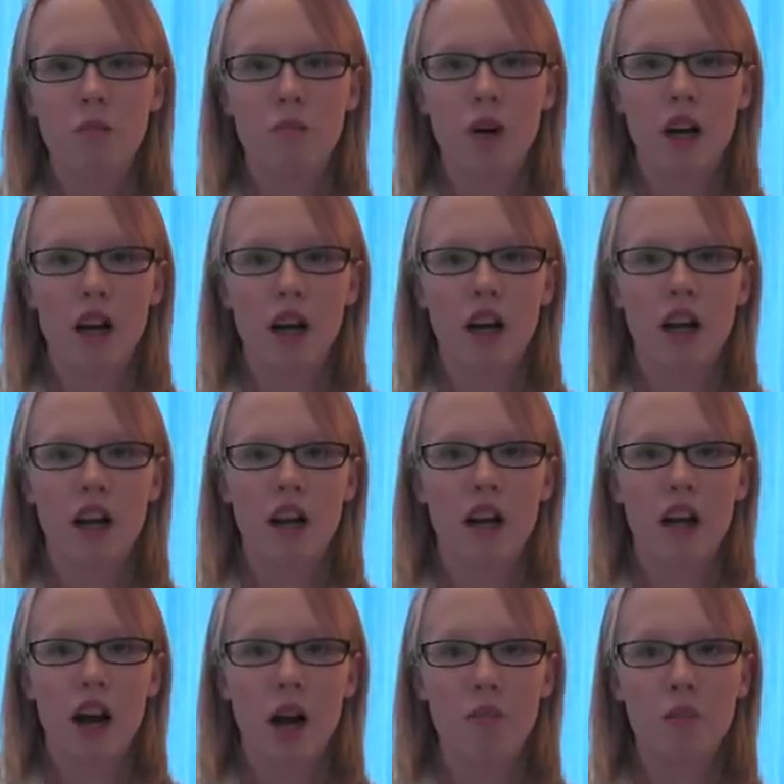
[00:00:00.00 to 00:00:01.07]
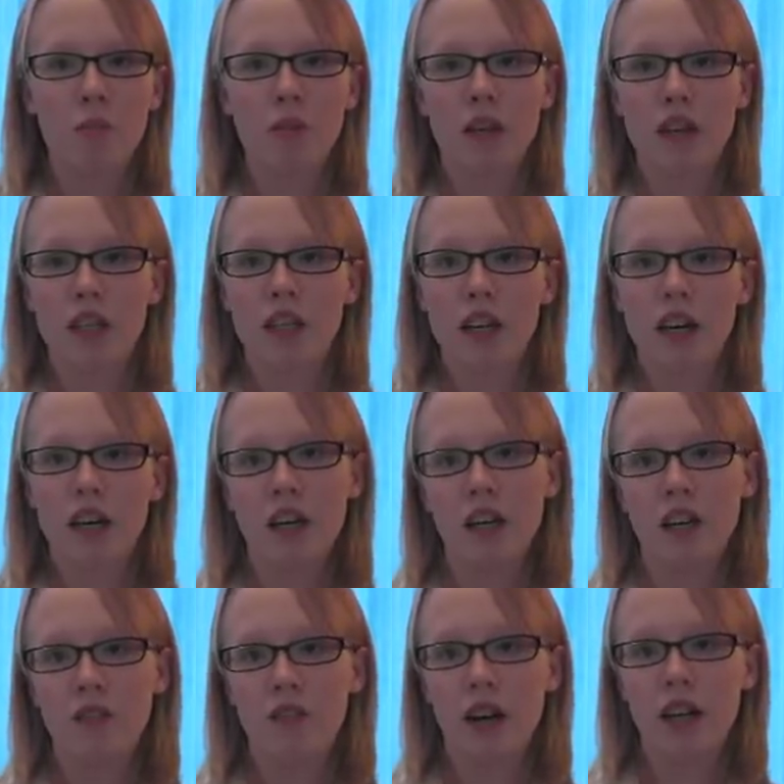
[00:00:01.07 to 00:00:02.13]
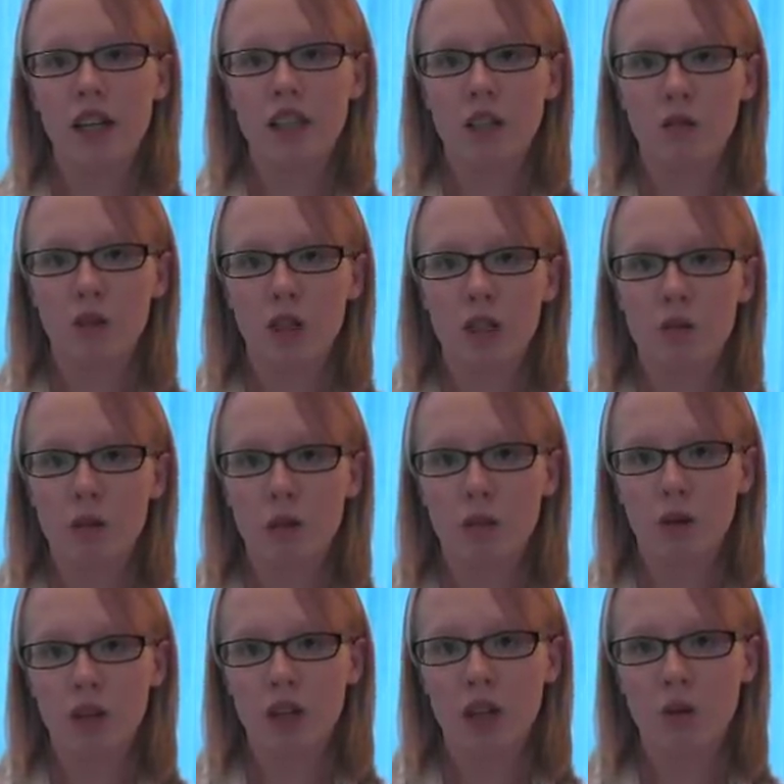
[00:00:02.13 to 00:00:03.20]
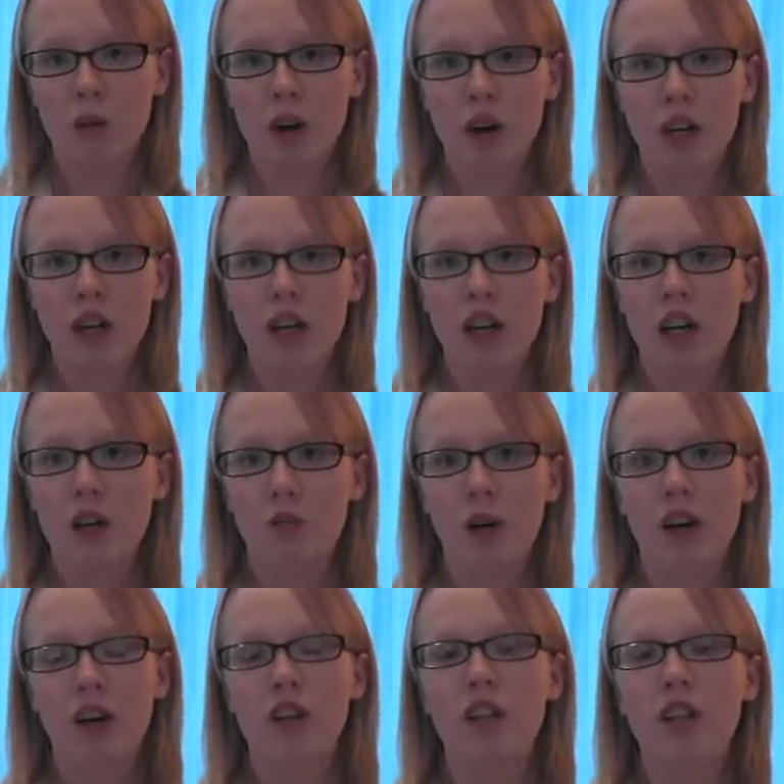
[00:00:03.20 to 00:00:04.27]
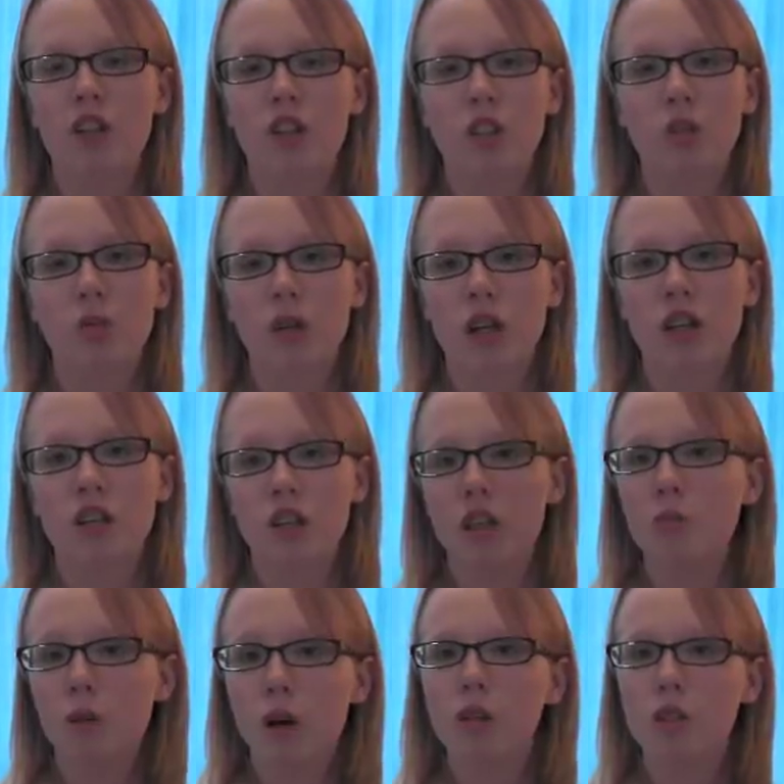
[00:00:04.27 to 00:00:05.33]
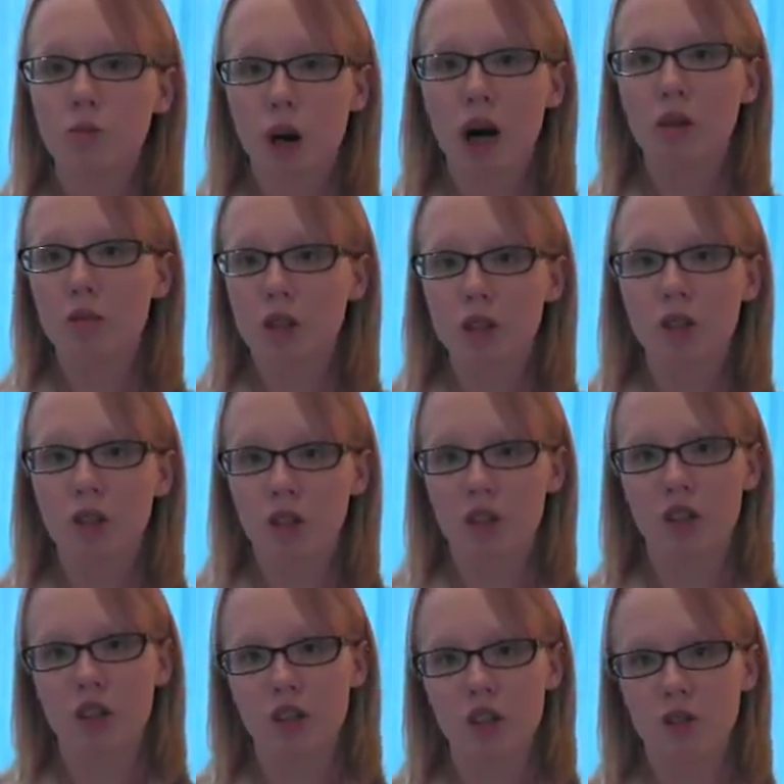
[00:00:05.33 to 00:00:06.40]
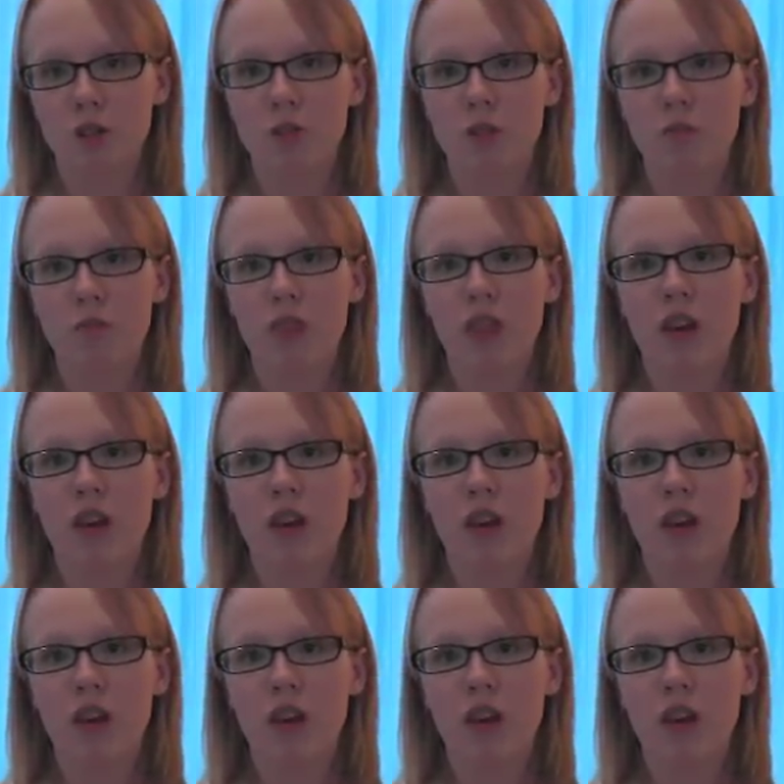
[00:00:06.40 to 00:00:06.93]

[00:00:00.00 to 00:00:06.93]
But it happened because I didn't invite someone to my birthday party, and apparently she was the most popular girl at school.